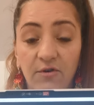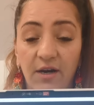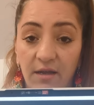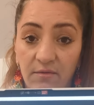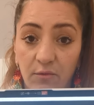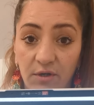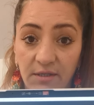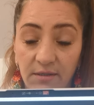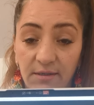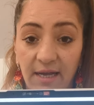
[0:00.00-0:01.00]
of your head
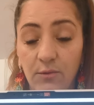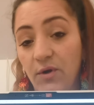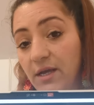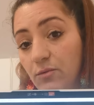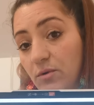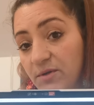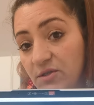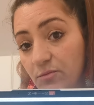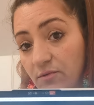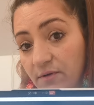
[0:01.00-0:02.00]
voice. That way it will be
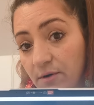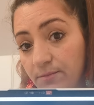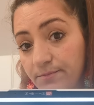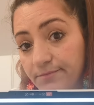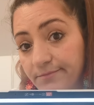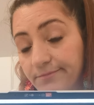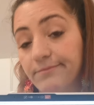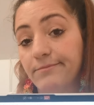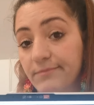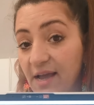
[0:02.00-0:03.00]
smoother.
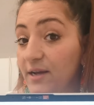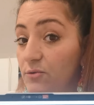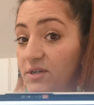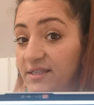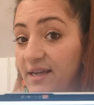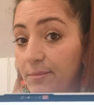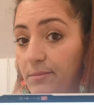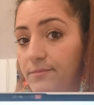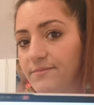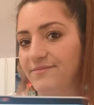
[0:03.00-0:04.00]
I do the same.